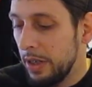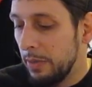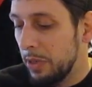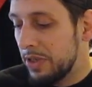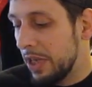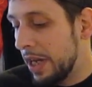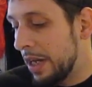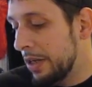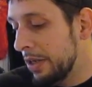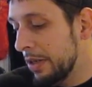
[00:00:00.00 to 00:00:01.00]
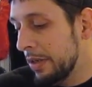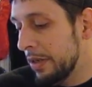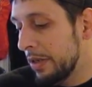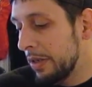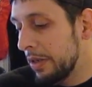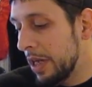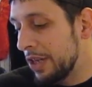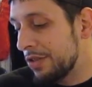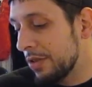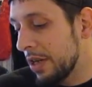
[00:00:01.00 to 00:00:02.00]
But uh,
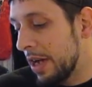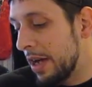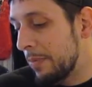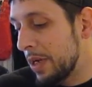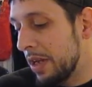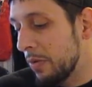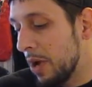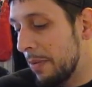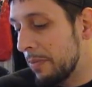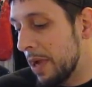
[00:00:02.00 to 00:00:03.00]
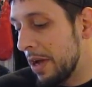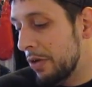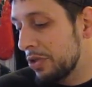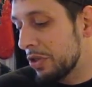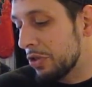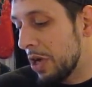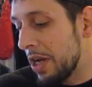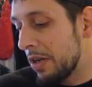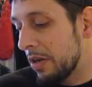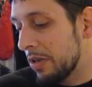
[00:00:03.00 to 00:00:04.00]
as for uh, buddy robbing my house, or
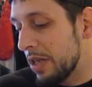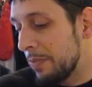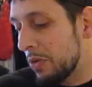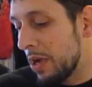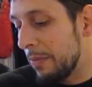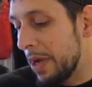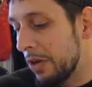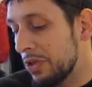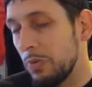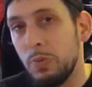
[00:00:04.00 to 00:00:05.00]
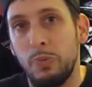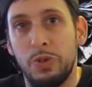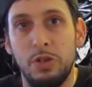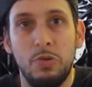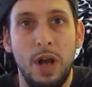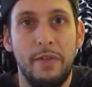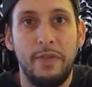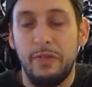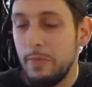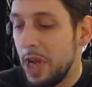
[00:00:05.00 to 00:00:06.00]
trying to attempt to rob my house, I do have
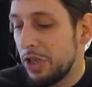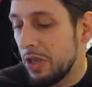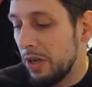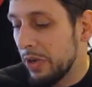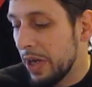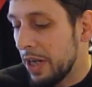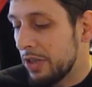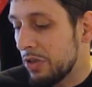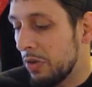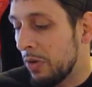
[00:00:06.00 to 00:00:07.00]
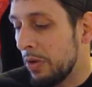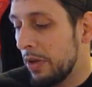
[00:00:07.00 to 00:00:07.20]
information on where he is, so